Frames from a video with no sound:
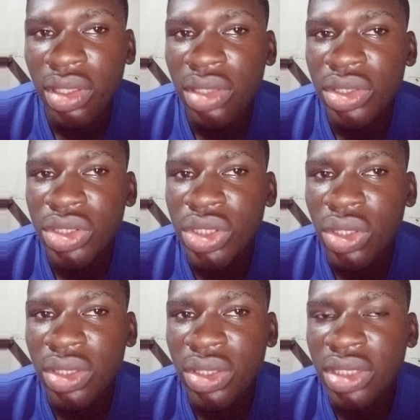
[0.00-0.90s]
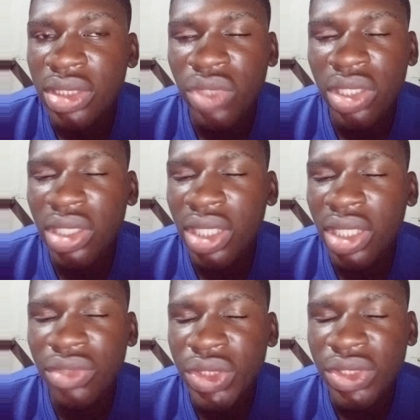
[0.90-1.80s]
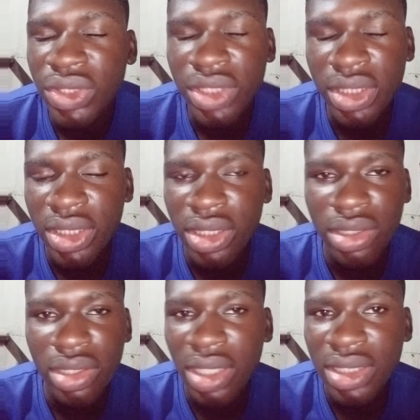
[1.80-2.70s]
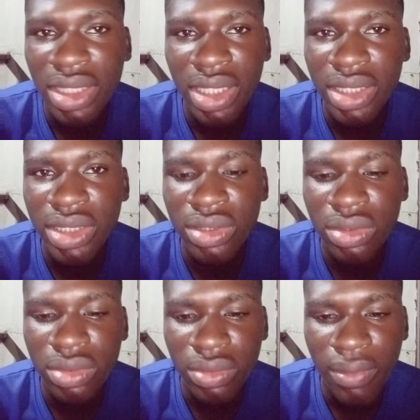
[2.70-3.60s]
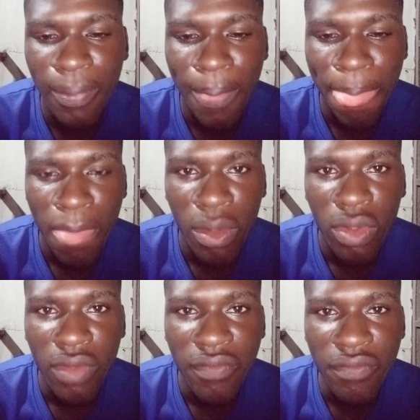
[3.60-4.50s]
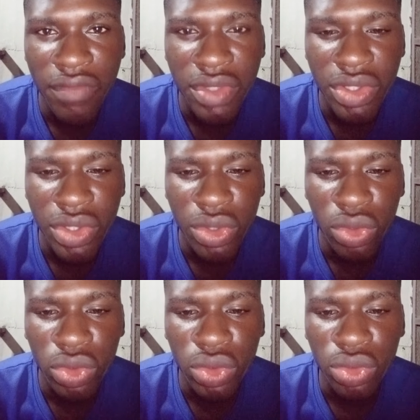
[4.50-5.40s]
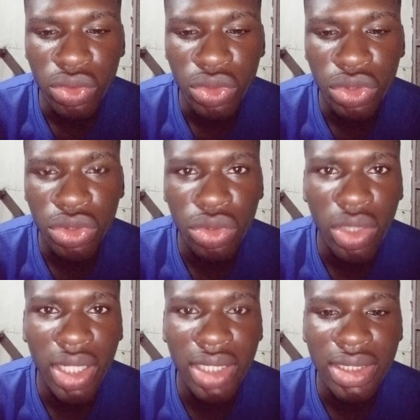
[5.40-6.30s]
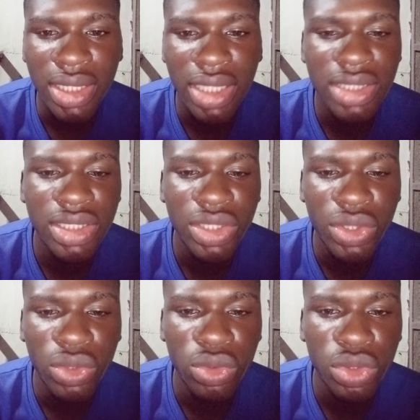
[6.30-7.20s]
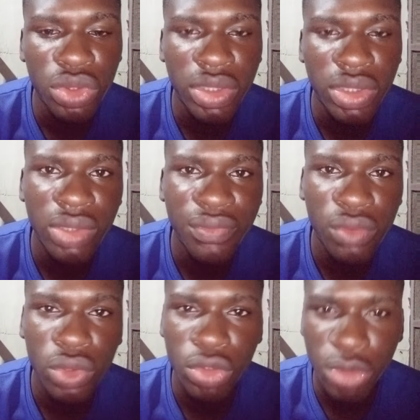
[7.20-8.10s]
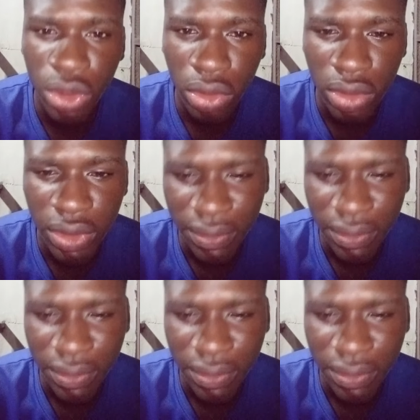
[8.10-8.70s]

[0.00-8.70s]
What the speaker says: Shots in 9 ratio 16, that's an ideal video to try and test the new trend of YouTube Shorts.